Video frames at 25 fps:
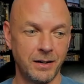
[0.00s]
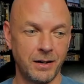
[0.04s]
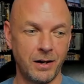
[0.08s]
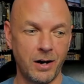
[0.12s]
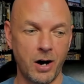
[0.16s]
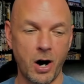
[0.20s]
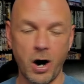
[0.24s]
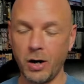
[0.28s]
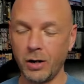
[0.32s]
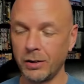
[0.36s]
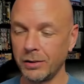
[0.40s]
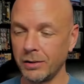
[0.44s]

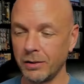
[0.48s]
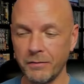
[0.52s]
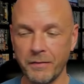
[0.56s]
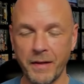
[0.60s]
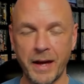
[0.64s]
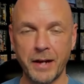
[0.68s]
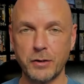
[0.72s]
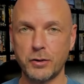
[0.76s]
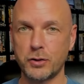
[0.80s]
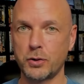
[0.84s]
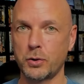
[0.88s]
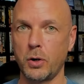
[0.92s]
all of
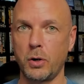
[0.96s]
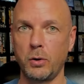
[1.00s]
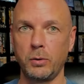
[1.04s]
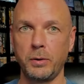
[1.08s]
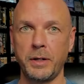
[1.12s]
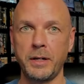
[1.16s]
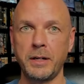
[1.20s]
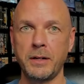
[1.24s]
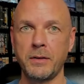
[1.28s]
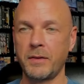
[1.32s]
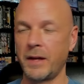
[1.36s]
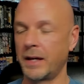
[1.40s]
that
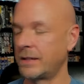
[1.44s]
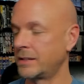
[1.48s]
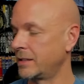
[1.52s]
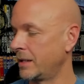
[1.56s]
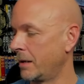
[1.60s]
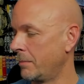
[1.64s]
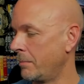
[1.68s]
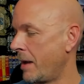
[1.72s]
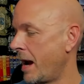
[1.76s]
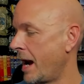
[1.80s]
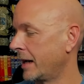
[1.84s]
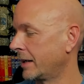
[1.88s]
trolling that
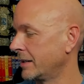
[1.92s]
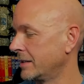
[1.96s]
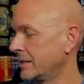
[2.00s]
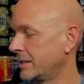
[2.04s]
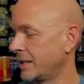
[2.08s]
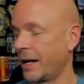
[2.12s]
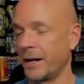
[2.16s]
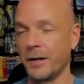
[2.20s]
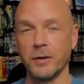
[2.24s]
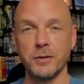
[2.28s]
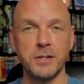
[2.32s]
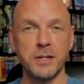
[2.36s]

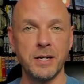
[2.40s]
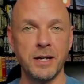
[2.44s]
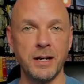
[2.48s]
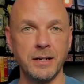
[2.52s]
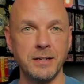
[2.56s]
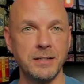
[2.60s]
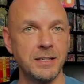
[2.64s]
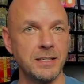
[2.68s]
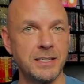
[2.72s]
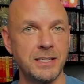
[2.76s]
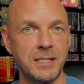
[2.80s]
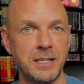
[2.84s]
McIntyre
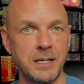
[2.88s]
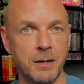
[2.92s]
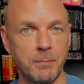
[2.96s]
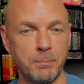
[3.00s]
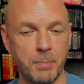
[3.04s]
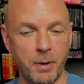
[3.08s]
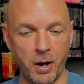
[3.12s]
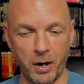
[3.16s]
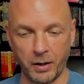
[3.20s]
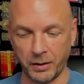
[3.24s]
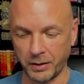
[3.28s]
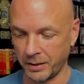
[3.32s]
did to CM
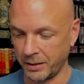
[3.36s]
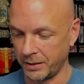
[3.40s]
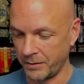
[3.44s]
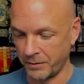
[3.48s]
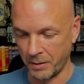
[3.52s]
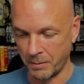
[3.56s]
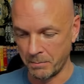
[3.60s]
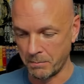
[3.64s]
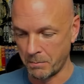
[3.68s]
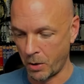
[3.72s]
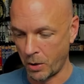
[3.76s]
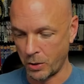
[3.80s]
Punk,
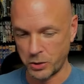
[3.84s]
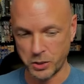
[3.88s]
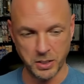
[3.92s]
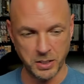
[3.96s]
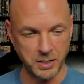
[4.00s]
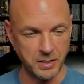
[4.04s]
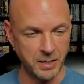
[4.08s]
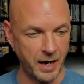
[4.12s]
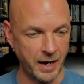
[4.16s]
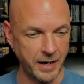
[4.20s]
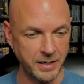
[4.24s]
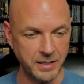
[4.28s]
the
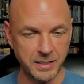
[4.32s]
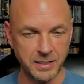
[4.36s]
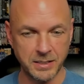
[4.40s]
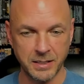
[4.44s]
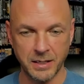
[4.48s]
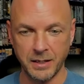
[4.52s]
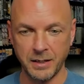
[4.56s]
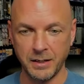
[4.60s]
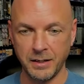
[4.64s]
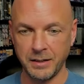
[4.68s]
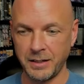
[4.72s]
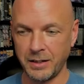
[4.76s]
merchandise,
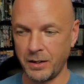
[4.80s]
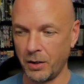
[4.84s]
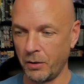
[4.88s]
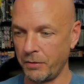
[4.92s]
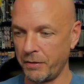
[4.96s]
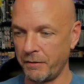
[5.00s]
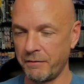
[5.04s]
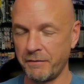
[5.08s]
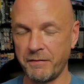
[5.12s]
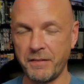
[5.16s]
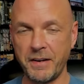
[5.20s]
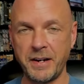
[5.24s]
you know, the
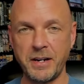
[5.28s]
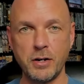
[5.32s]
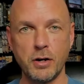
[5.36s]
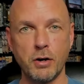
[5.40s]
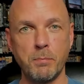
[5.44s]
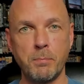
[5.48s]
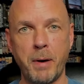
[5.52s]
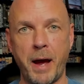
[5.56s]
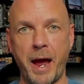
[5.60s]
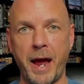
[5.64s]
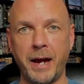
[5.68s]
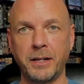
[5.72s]
video
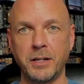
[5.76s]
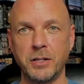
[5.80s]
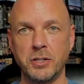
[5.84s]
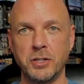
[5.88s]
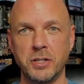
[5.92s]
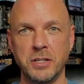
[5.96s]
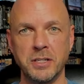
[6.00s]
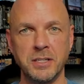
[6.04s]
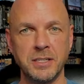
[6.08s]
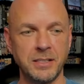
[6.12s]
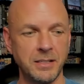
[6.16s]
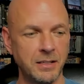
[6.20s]

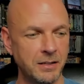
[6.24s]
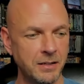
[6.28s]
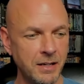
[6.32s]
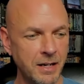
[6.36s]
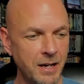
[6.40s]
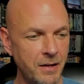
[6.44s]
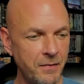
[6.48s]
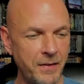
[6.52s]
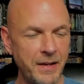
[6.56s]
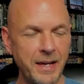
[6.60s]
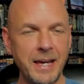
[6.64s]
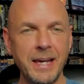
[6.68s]
packages, the
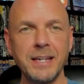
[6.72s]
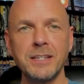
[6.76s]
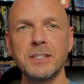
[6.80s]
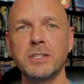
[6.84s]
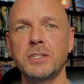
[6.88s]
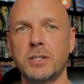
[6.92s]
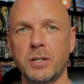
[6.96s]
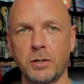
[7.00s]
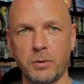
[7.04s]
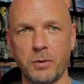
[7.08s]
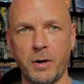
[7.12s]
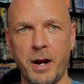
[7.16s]

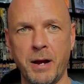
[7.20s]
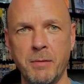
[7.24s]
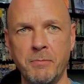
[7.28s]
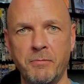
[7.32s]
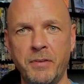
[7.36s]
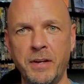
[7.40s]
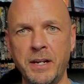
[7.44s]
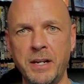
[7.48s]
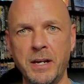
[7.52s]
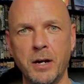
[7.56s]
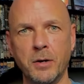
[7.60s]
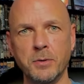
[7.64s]
Instagram
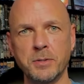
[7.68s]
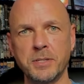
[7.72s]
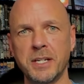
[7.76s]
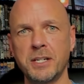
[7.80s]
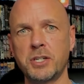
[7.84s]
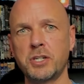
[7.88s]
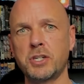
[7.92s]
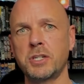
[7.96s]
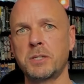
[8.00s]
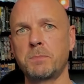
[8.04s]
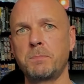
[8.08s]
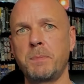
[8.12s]
videos, it's
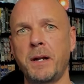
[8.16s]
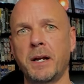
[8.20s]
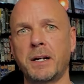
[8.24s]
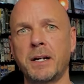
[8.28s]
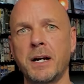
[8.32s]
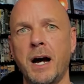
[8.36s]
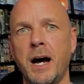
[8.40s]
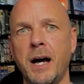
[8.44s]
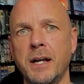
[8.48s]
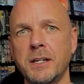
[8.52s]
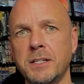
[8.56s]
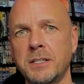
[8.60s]
just been a
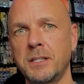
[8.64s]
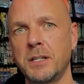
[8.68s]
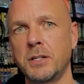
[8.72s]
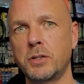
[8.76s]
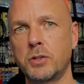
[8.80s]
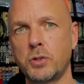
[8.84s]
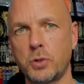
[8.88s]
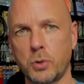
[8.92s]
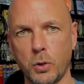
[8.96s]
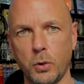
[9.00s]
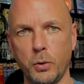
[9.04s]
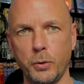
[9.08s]
constant
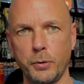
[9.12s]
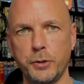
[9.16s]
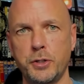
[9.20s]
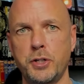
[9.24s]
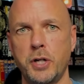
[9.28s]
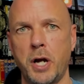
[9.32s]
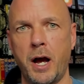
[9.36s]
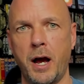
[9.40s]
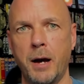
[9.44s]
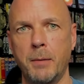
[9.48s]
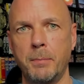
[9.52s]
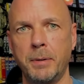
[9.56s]
troll
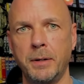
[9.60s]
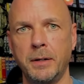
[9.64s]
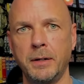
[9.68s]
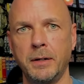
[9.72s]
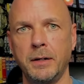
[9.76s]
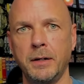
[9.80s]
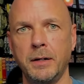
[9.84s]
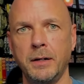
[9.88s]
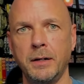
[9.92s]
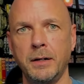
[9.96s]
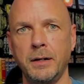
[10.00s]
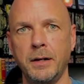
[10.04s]
job.
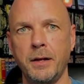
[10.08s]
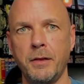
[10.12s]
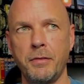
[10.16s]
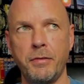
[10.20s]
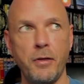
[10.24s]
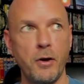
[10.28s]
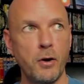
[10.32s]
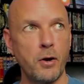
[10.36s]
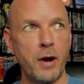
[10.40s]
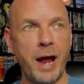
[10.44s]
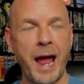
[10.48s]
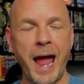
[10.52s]

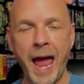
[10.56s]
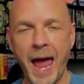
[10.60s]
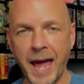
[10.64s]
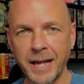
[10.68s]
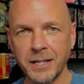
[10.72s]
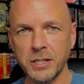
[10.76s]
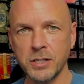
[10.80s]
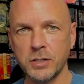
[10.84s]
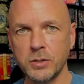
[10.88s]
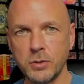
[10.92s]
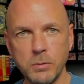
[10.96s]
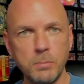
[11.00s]
There
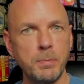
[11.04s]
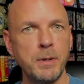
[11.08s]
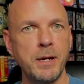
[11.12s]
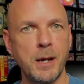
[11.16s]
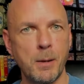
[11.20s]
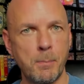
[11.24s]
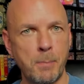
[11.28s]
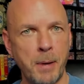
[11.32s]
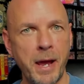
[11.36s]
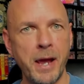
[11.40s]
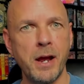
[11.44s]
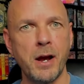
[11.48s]
has to be a
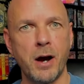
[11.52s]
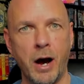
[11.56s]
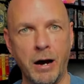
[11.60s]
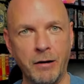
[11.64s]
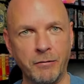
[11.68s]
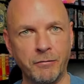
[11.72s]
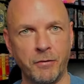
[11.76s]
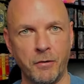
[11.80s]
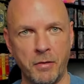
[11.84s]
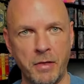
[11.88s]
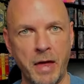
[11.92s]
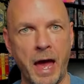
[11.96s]
payoff
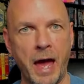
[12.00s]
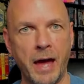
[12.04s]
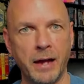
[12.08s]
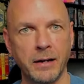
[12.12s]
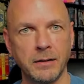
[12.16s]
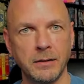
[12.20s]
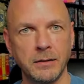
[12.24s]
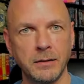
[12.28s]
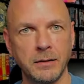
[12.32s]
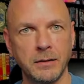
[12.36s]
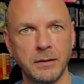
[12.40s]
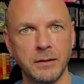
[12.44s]
for that.
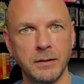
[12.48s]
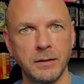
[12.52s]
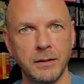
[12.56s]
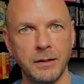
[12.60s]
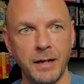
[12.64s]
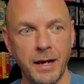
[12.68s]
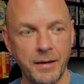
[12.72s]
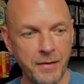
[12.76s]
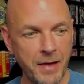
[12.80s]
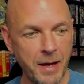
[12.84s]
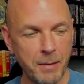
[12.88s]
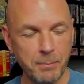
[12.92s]

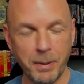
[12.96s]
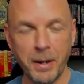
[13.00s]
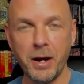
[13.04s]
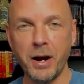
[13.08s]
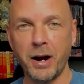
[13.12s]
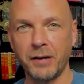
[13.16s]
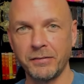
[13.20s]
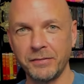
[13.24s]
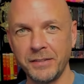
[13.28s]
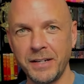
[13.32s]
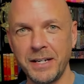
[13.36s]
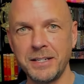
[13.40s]
And that
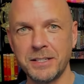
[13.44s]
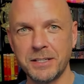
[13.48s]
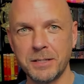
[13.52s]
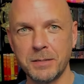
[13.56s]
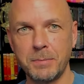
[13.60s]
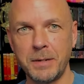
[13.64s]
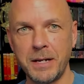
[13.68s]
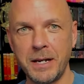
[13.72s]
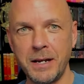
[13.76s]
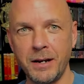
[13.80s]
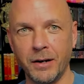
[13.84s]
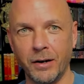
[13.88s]
payoff needs to
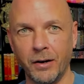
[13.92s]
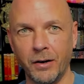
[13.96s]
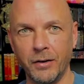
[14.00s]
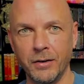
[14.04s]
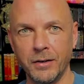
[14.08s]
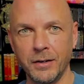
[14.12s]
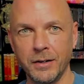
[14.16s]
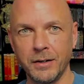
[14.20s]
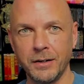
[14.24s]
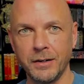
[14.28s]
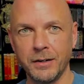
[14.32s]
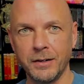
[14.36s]
be here.
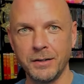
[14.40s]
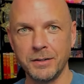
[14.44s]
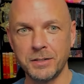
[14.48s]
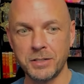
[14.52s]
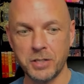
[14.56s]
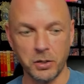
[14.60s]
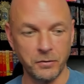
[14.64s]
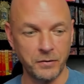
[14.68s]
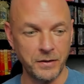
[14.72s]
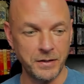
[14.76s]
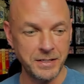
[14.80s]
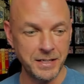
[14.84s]

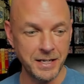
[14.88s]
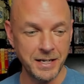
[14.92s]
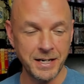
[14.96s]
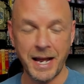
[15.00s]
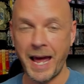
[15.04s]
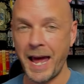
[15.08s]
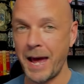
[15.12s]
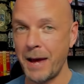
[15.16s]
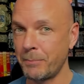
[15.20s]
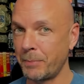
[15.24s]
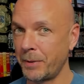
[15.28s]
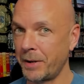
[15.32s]
So if it didn't
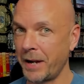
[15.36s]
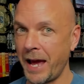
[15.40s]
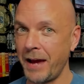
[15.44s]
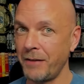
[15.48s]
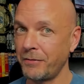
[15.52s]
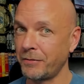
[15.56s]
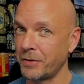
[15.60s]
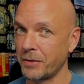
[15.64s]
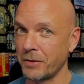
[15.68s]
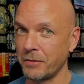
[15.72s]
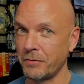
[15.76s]
happen after the